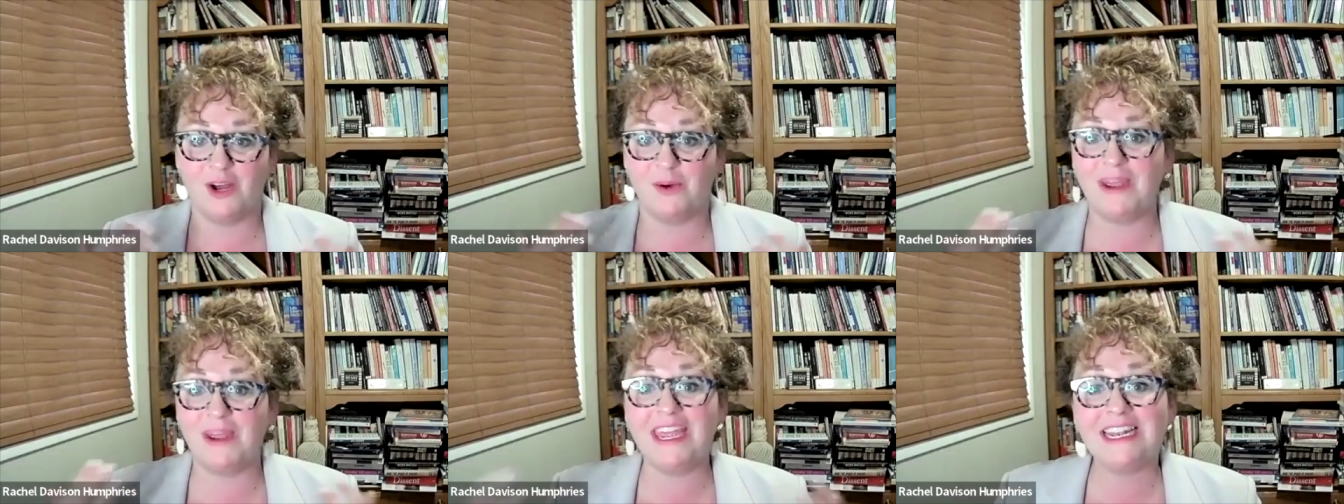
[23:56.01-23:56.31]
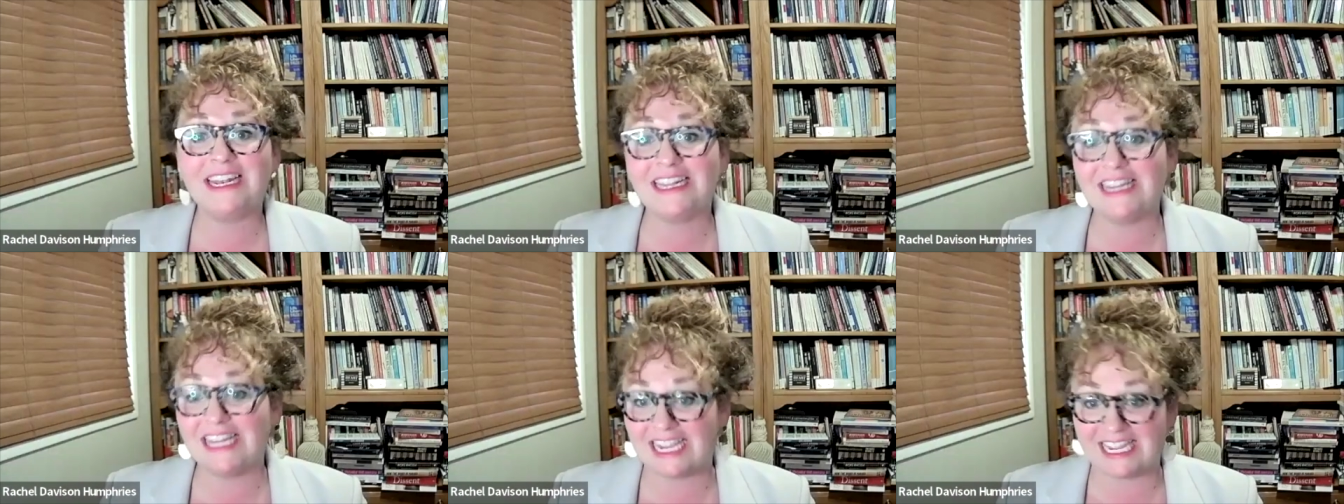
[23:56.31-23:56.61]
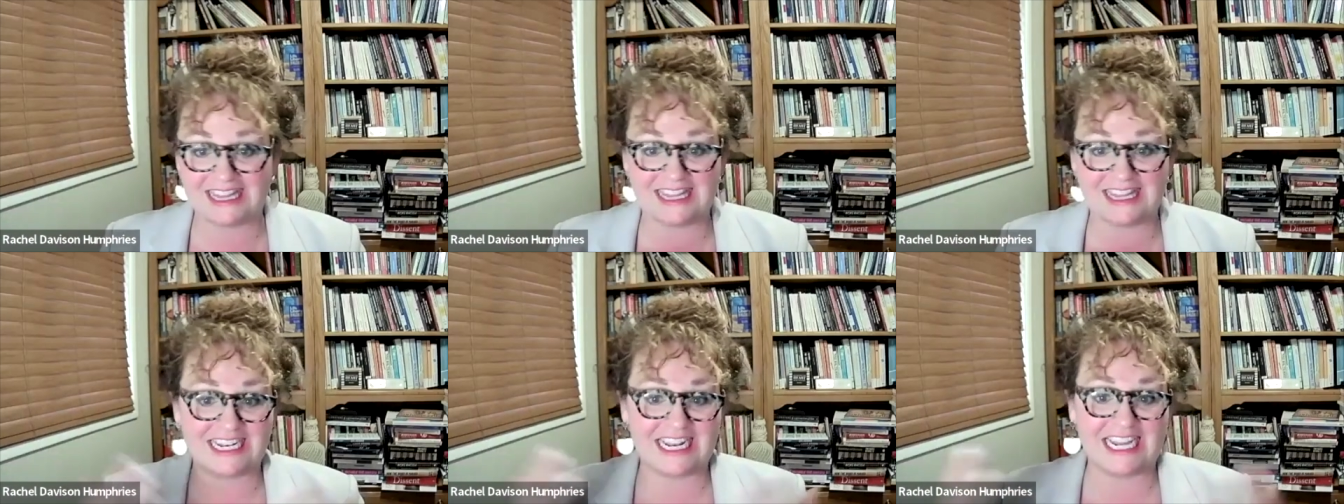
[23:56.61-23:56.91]
Italy
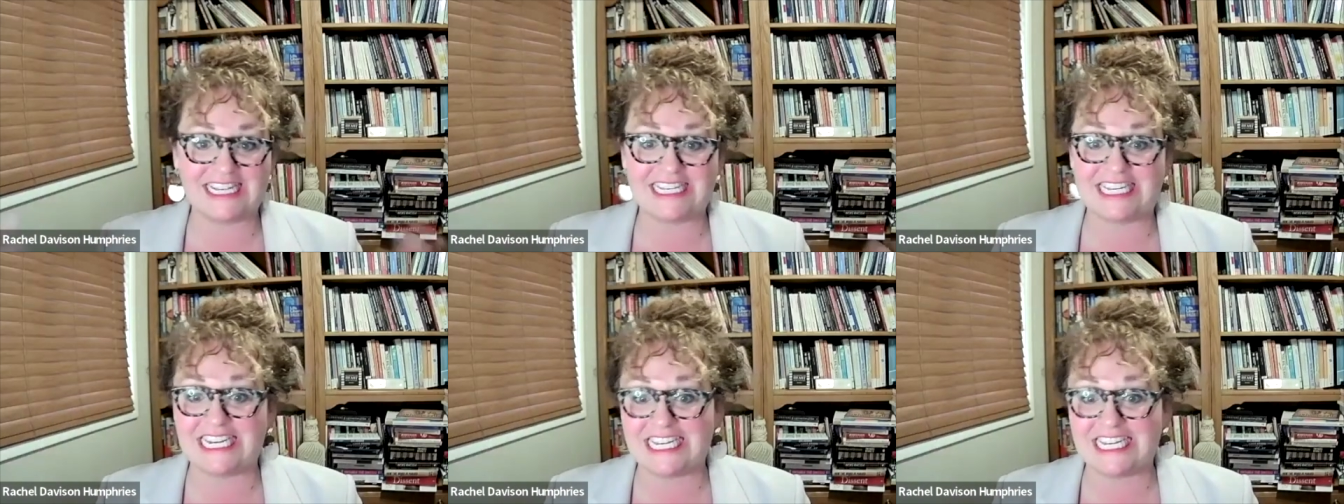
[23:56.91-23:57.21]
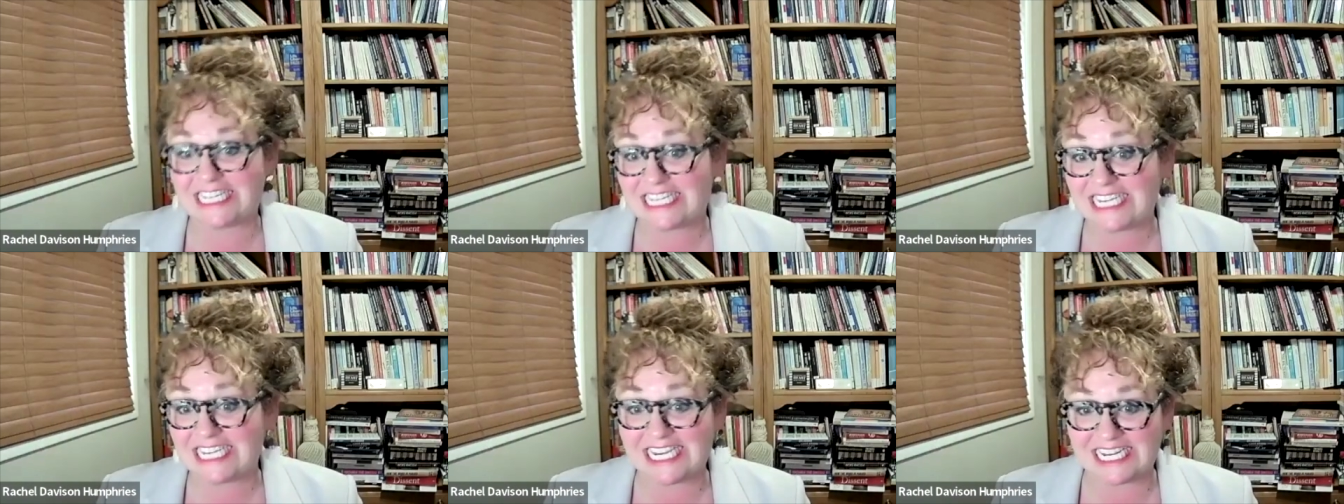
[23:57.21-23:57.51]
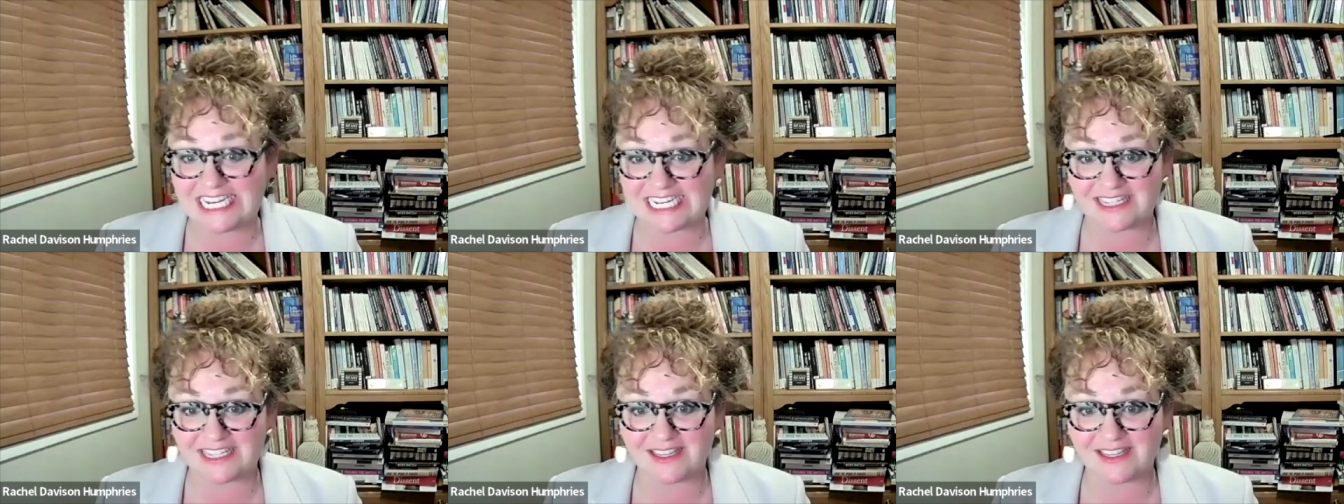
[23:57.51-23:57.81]
in the
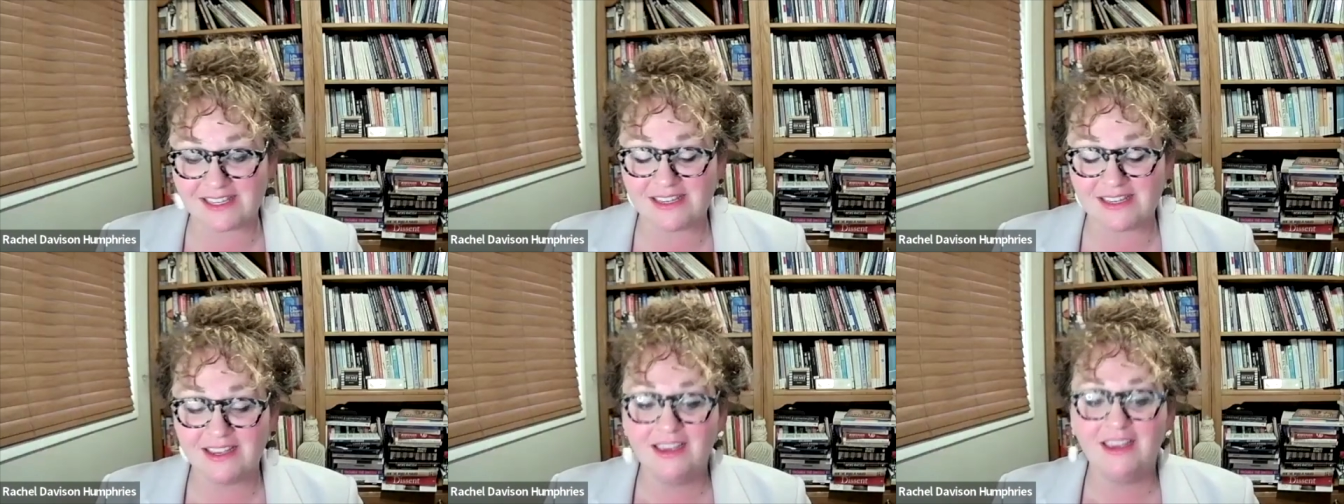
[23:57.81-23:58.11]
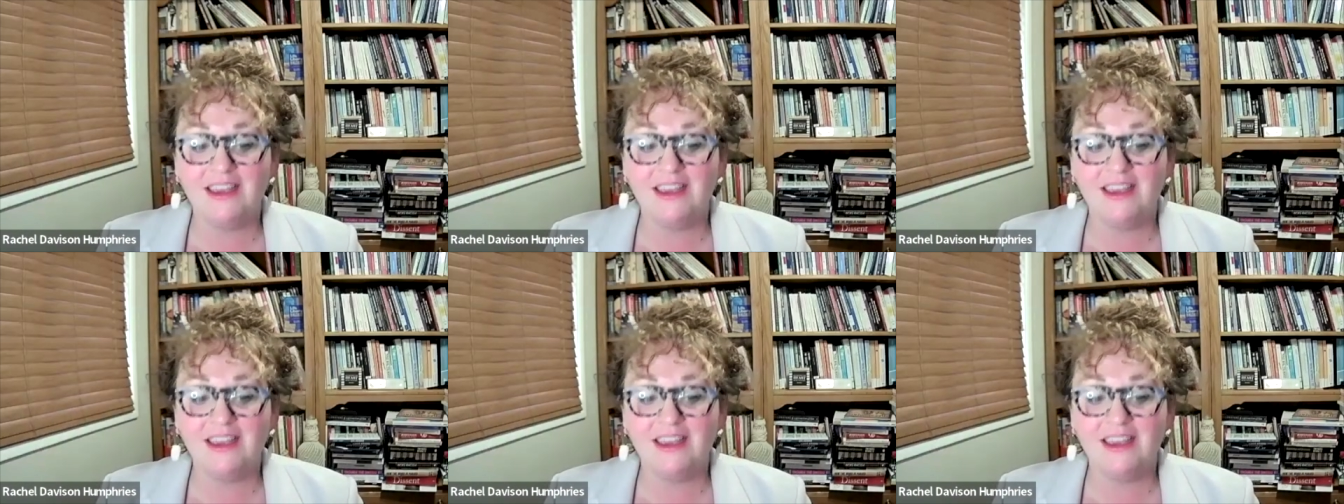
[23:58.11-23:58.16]
19-teens,